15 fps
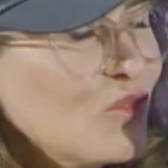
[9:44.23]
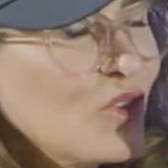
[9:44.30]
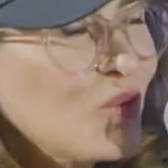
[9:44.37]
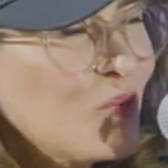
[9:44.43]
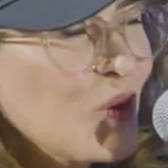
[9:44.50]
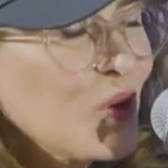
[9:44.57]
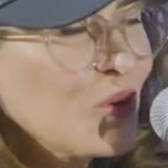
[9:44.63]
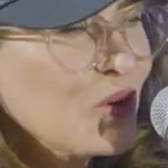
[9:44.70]

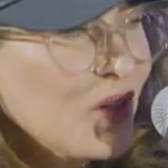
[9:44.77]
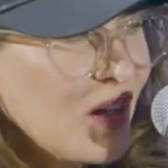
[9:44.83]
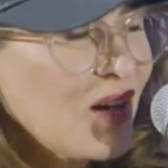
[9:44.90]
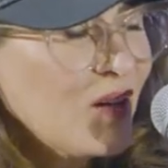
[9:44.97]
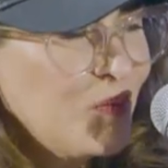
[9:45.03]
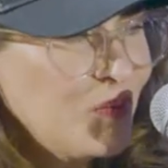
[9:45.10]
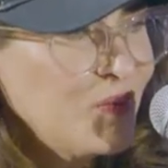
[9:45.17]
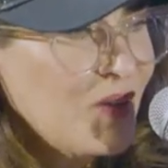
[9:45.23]
with both,
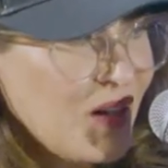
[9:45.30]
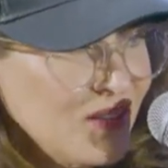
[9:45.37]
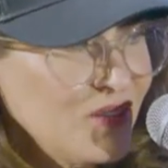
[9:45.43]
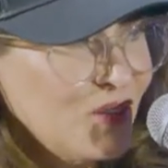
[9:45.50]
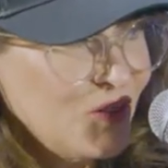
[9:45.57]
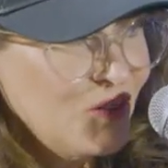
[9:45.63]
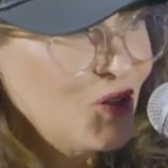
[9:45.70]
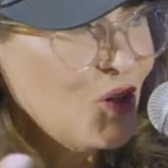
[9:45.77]
I,
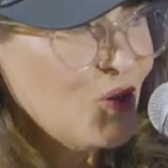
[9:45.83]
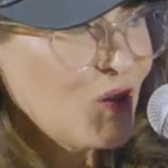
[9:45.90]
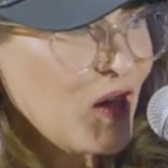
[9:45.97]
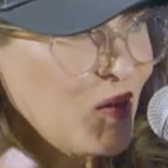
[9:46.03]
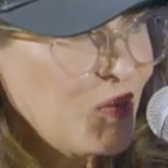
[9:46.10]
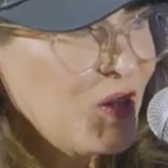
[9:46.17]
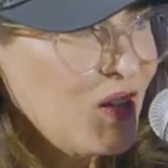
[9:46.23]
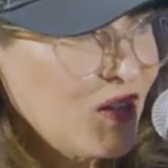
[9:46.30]
you know, known
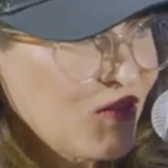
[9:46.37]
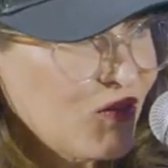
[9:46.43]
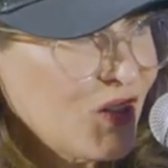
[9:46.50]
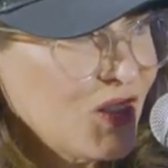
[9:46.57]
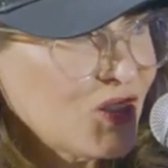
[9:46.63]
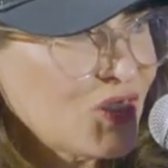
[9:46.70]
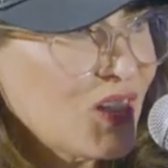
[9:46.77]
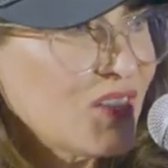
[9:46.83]
I P and
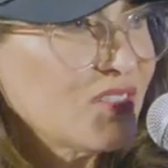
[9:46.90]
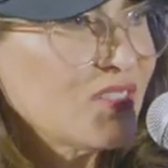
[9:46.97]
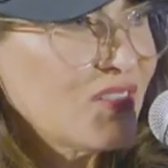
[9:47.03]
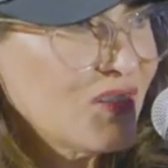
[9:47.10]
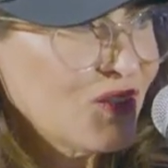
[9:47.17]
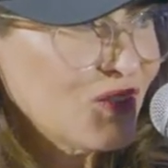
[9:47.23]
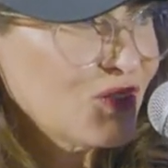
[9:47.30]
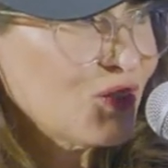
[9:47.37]
franchise,
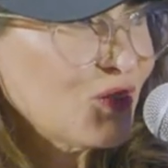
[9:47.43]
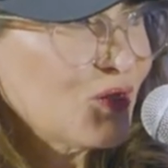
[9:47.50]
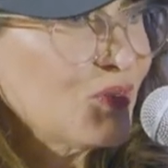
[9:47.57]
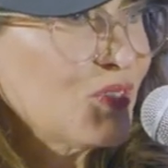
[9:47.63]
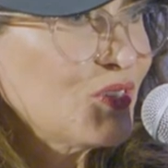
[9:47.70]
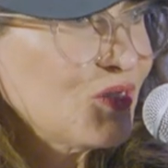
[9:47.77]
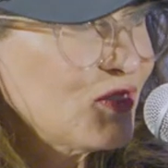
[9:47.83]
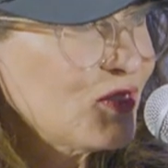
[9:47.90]
and then also
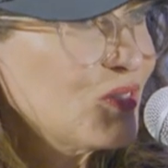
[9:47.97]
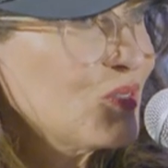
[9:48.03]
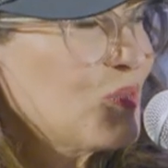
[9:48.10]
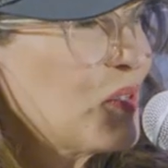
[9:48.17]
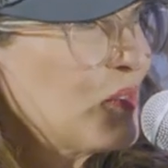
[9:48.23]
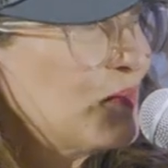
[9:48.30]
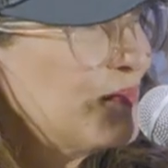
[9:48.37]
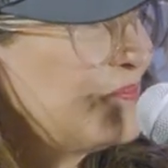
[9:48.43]
originals as
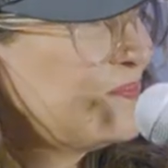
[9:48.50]
well.